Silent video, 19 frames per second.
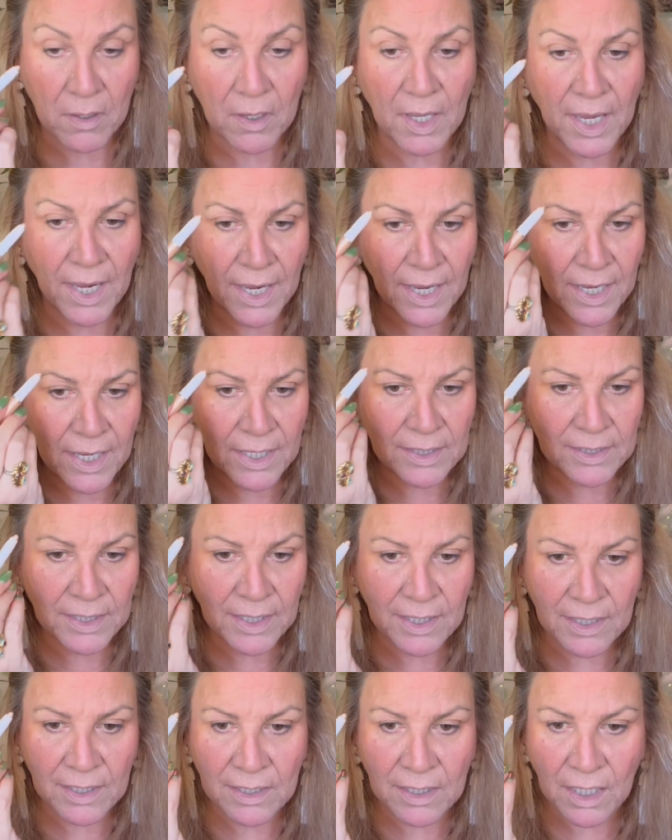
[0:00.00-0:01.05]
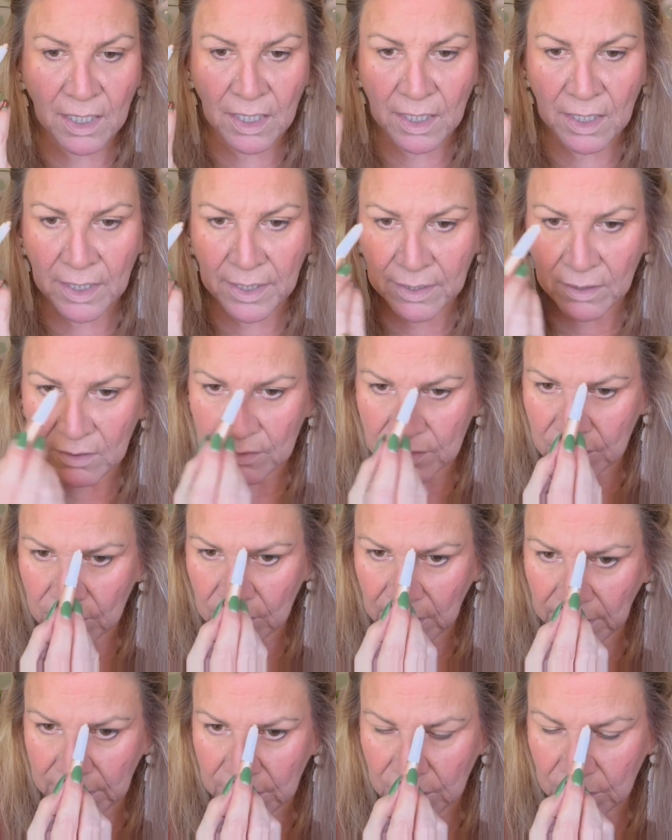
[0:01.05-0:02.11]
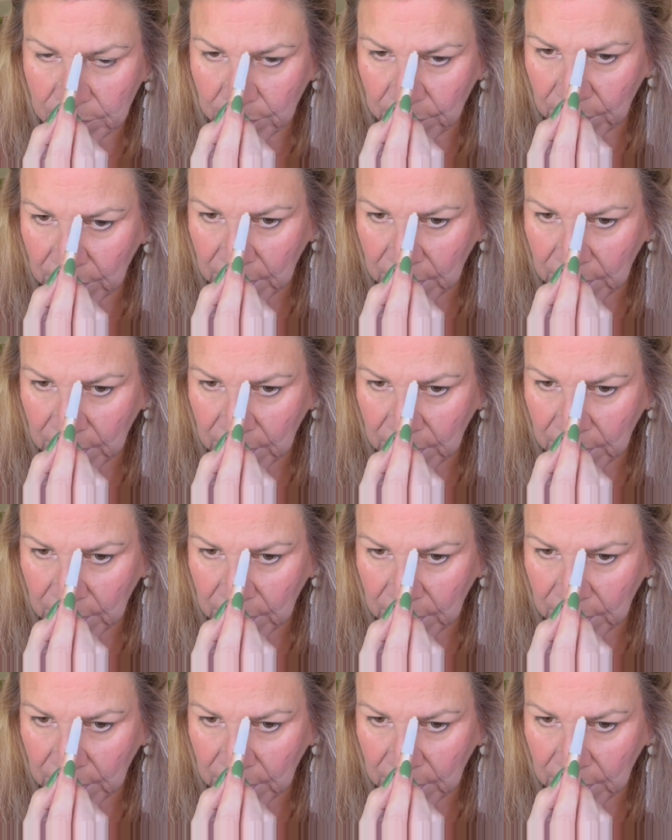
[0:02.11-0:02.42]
And then I also like to put